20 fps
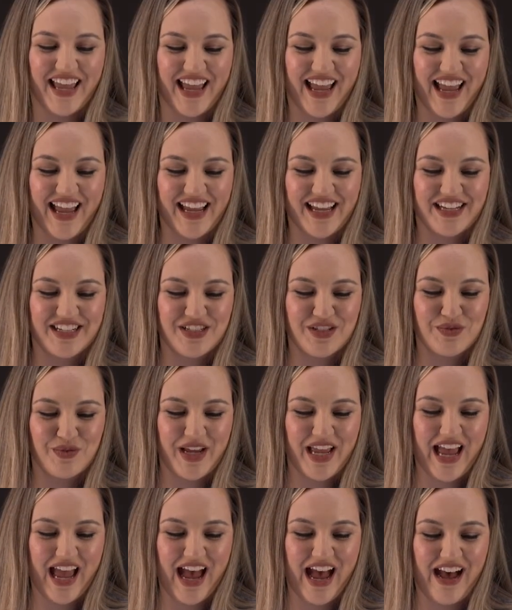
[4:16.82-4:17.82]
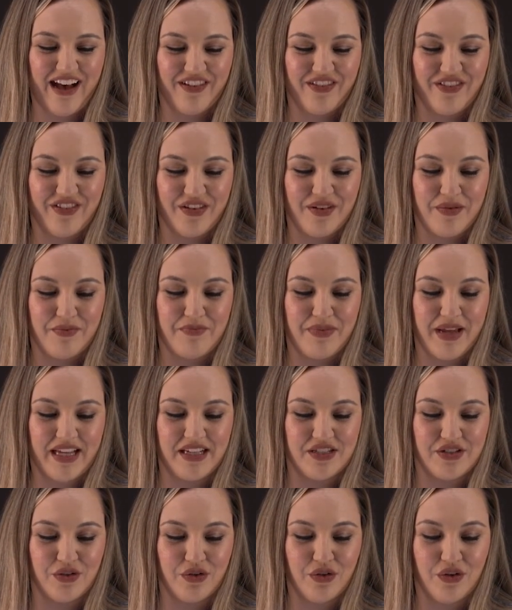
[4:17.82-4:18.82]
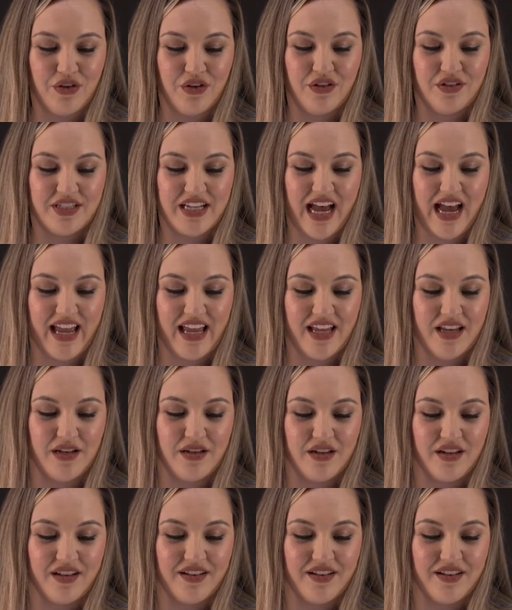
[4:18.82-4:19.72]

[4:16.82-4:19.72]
and we have basal diet